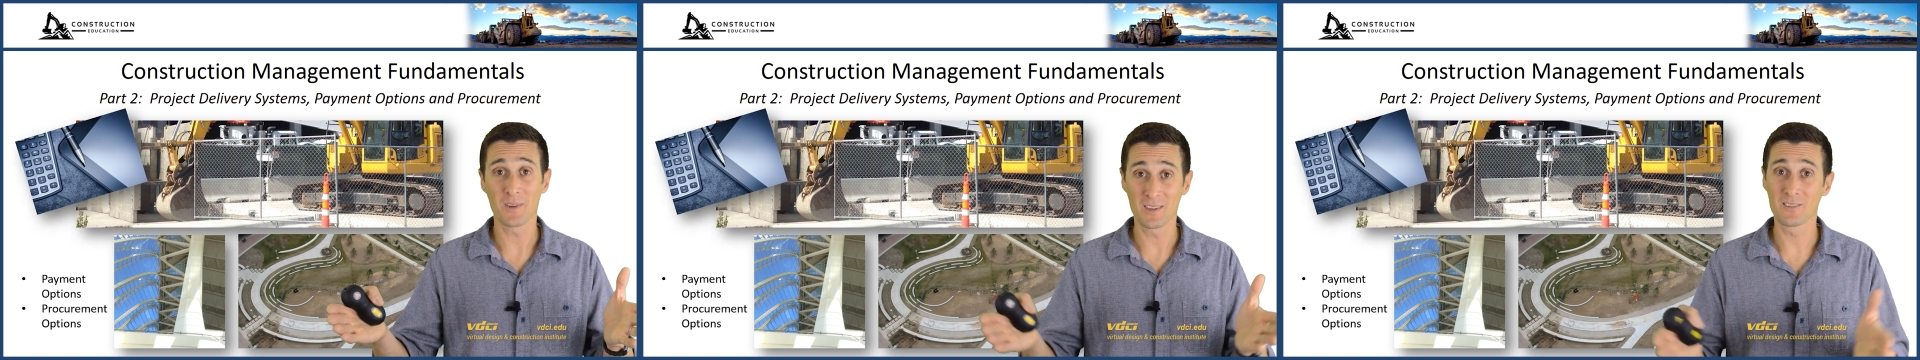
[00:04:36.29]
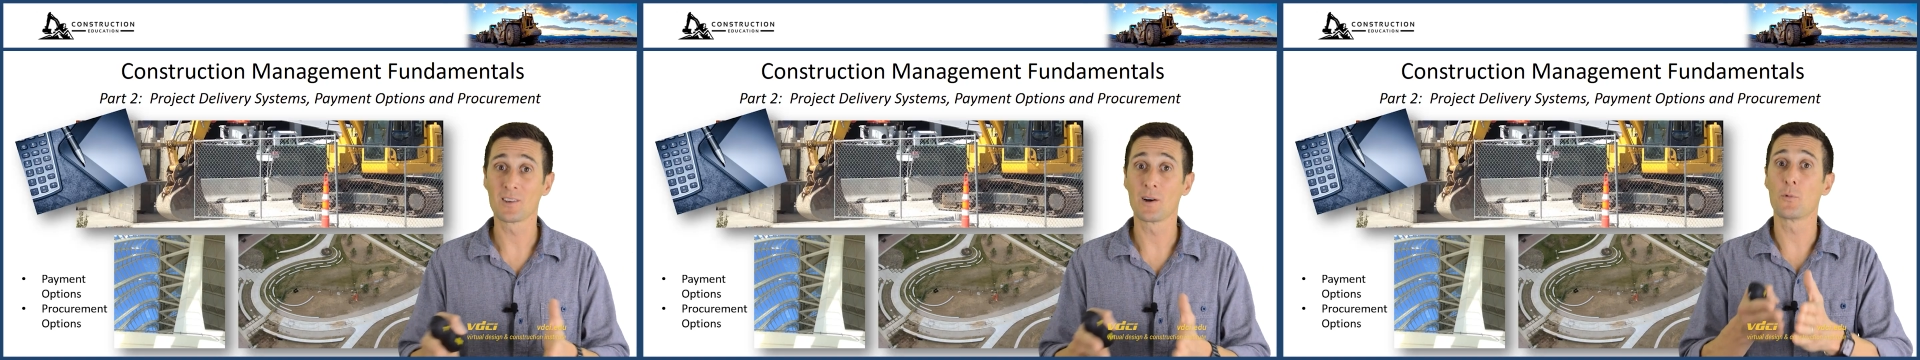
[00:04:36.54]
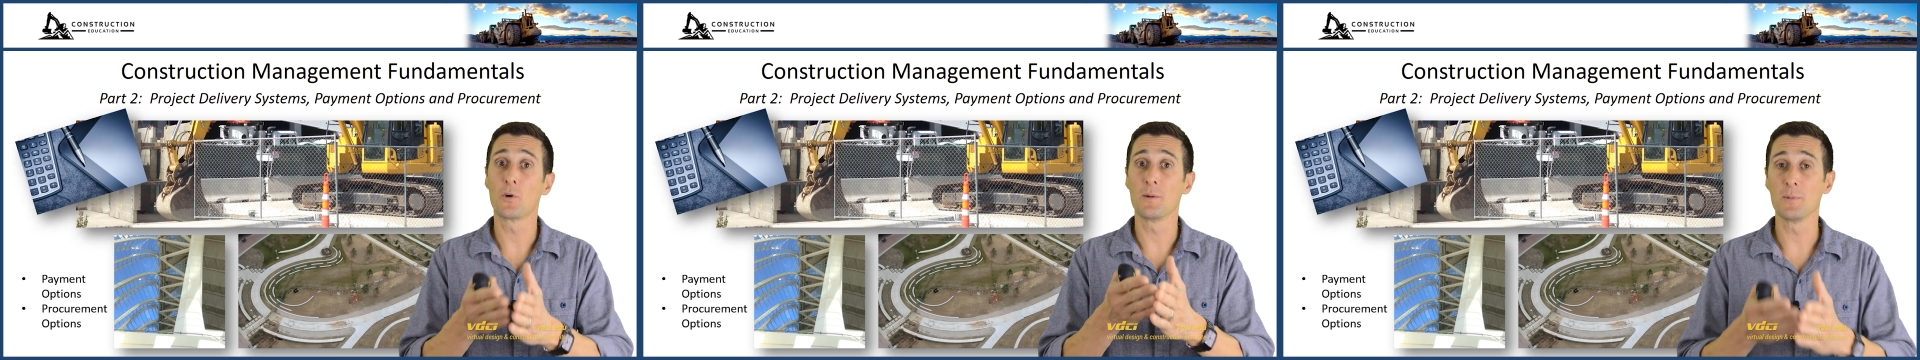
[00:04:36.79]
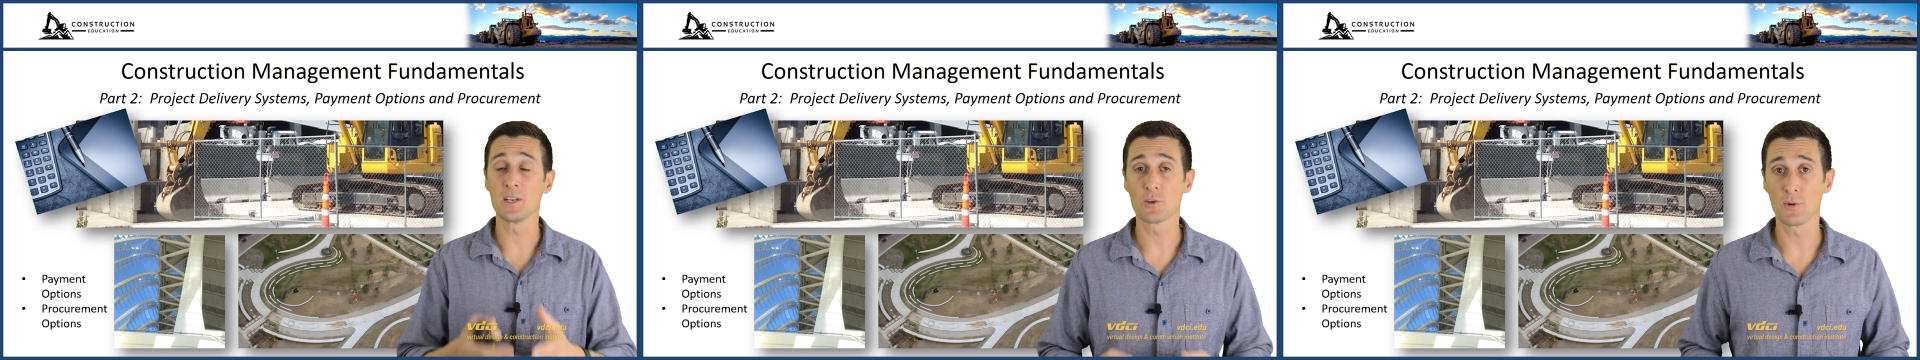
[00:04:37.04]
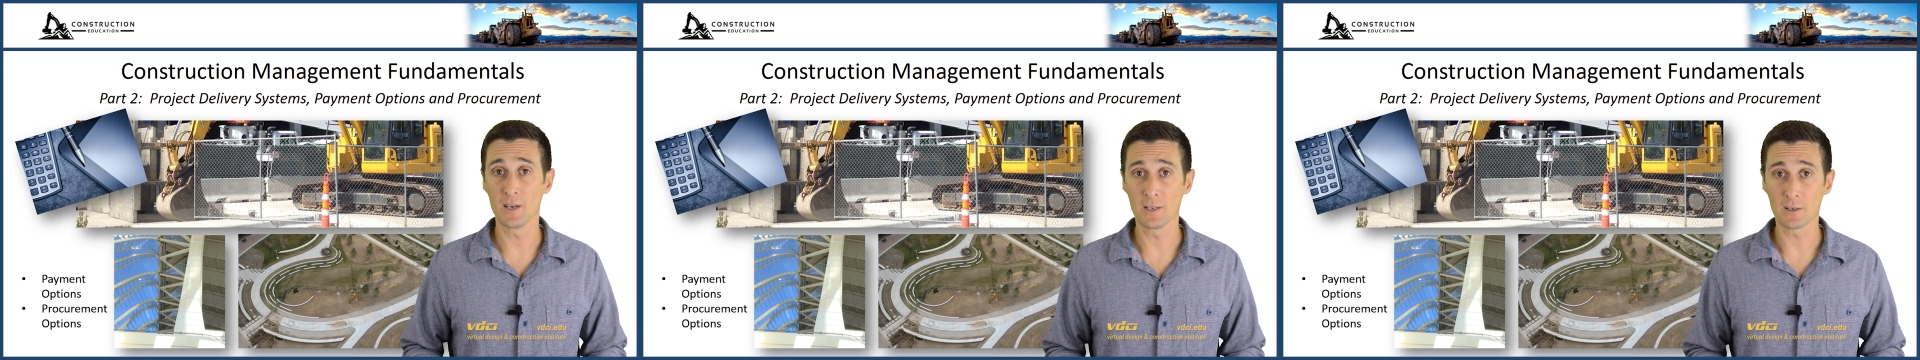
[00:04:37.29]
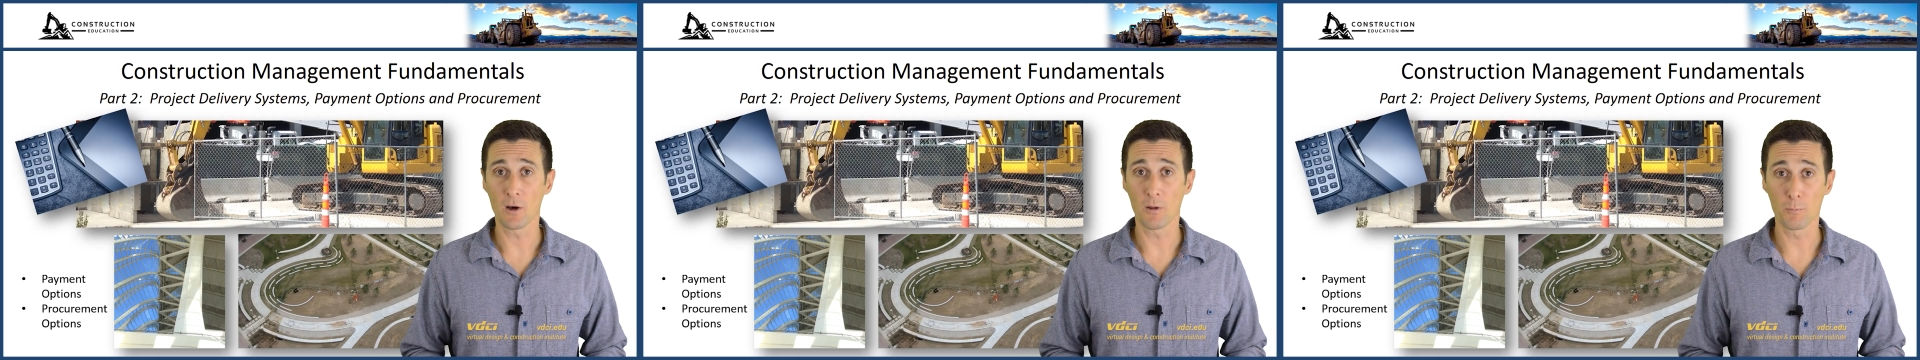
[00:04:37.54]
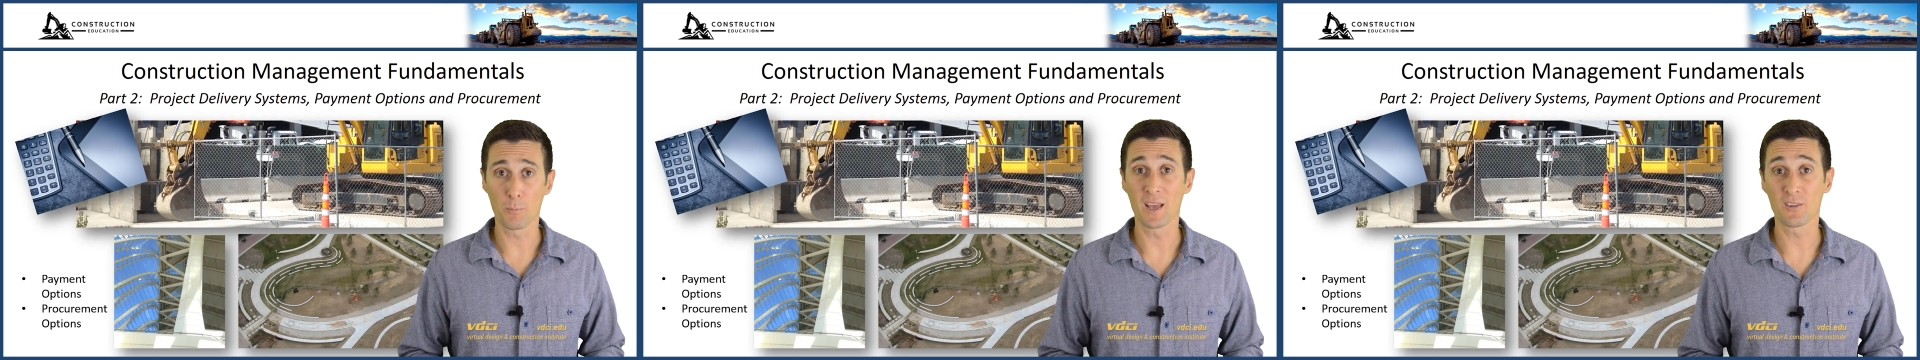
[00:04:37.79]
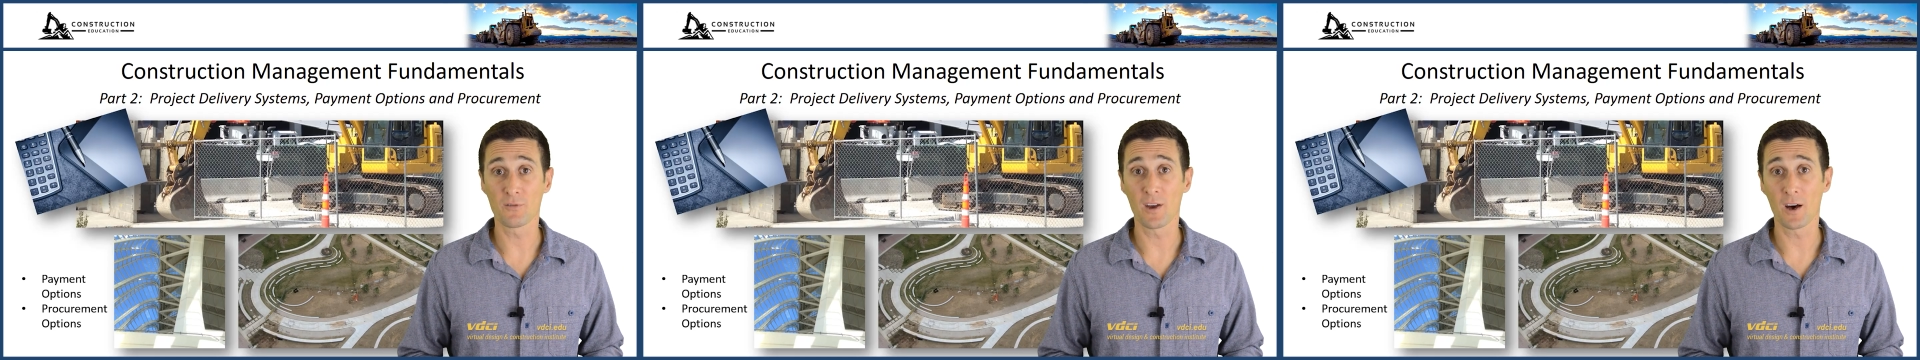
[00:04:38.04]
and somewhere in between called
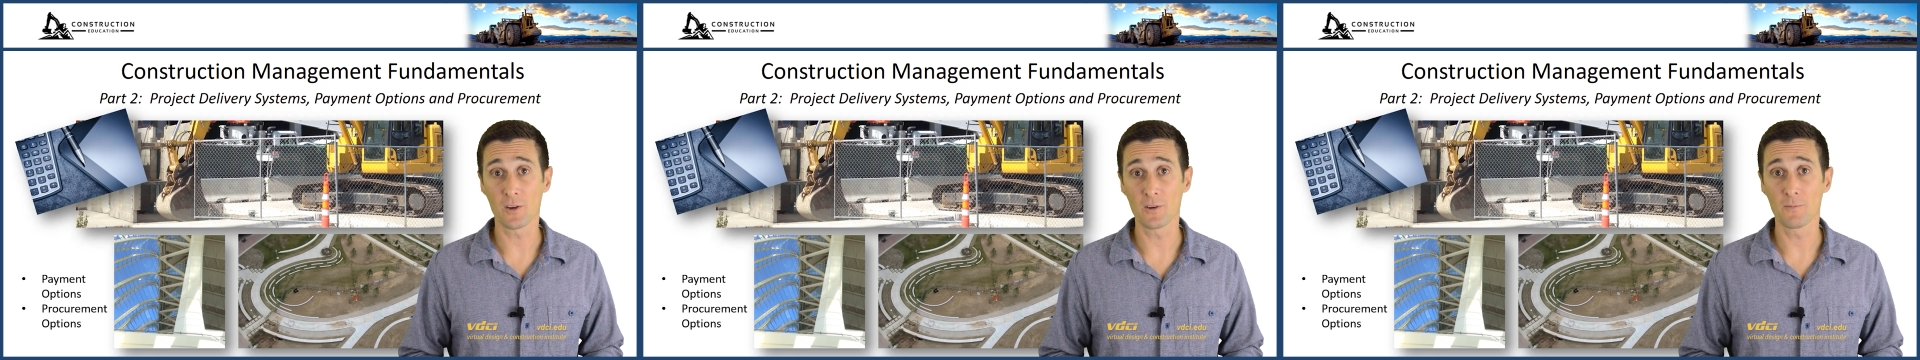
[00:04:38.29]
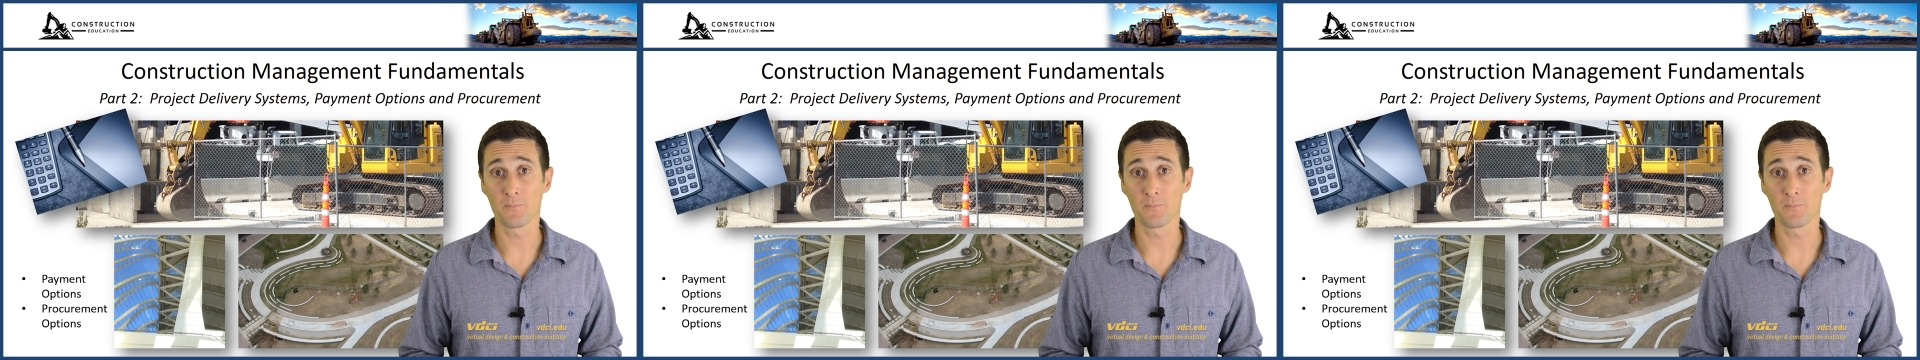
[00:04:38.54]
best value.